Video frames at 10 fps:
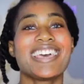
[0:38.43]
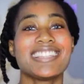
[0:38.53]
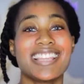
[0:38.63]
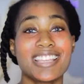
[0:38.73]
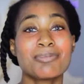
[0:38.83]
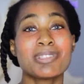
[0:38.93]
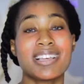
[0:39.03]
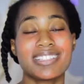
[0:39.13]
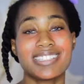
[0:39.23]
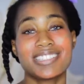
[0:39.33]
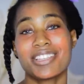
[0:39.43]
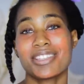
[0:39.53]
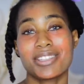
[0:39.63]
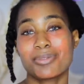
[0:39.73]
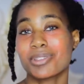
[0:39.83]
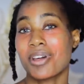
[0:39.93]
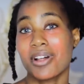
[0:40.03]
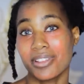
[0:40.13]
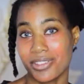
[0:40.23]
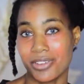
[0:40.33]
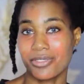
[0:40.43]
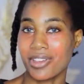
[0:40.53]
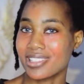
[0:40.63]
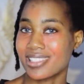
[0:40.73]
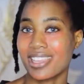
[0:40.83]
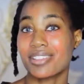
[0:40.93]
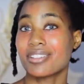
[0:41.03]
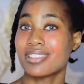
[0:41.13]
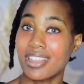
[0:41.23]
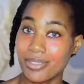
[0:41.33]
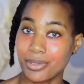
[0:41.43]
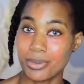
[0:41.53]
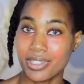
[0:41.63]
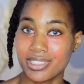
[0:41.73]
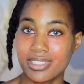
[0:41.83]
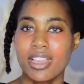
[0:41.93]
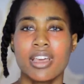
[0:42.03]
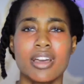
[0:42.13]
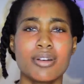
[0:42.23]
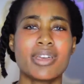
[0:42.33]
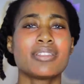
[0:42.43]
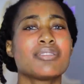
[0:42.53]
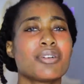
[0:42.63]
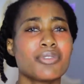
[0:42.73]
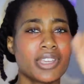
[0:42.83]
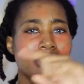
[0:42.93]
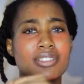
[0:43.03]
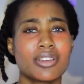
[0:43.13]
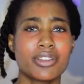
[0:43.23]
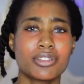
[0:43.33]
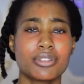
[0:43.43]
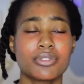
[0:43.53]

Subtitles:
And last but not least, share this with all of your friends and your loved ones. Oh, and don't forget to turn on your